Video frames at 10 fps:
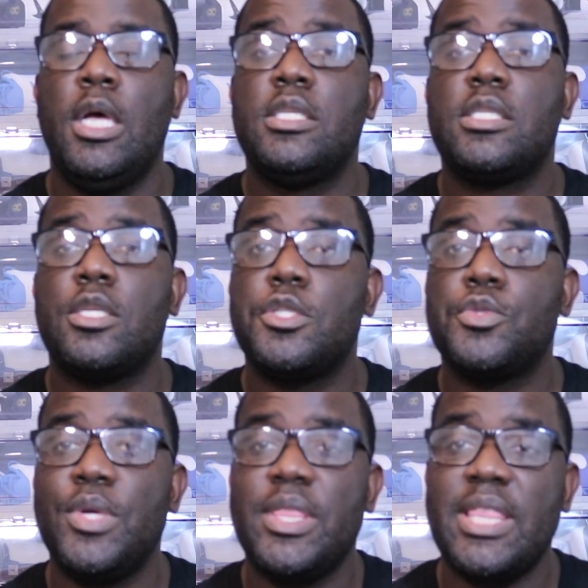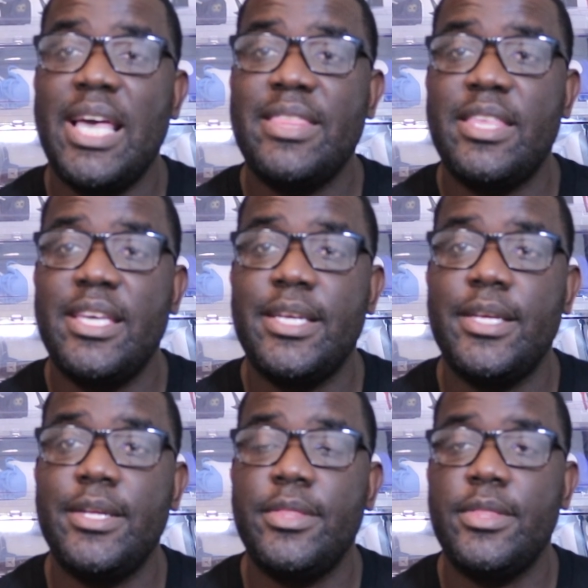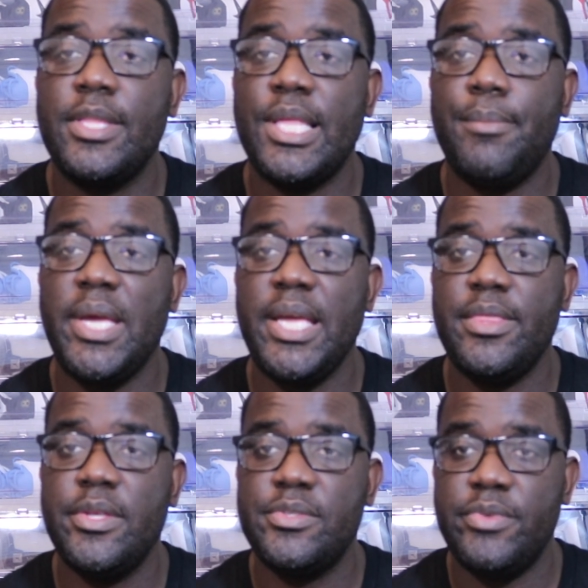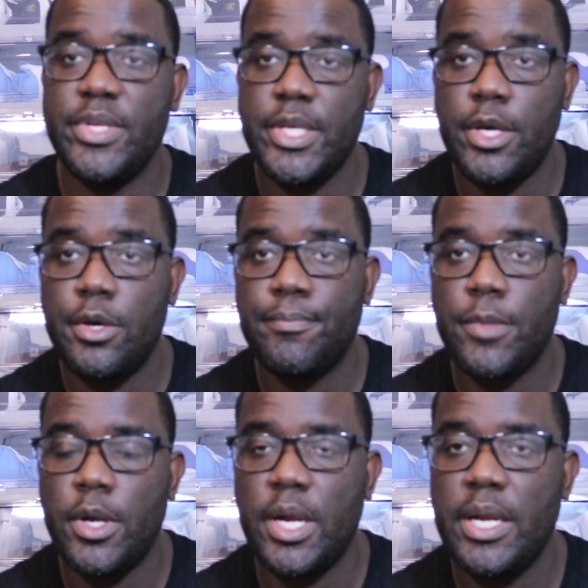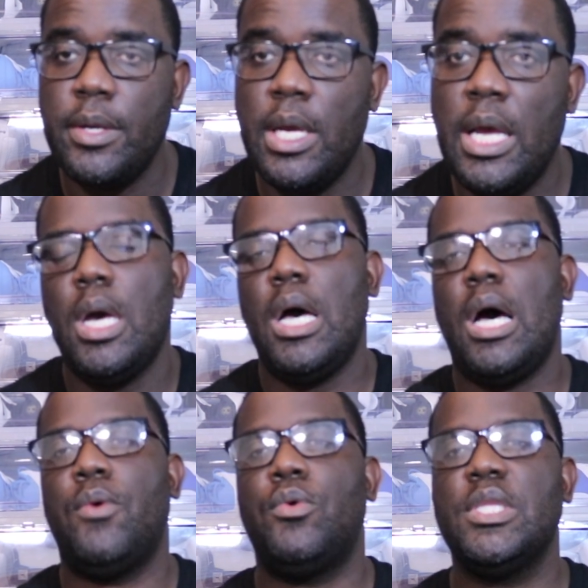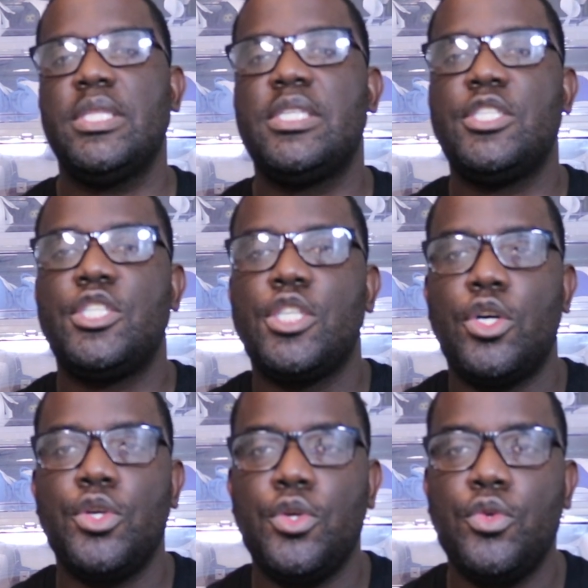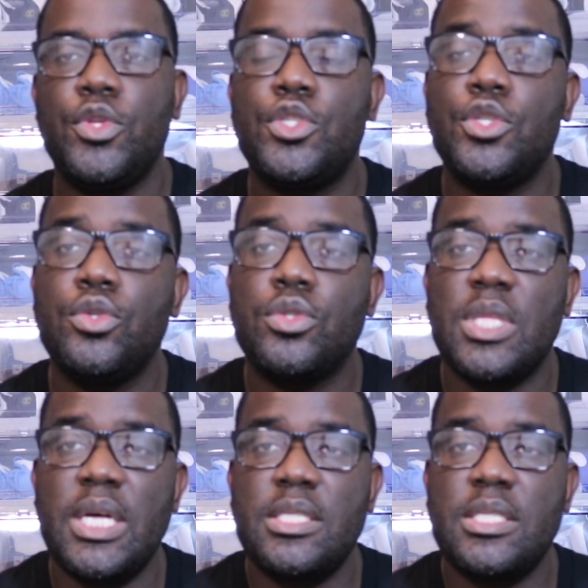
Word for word: So it's with that thinking that I made this video, alright? I wanted to show you the shoes that I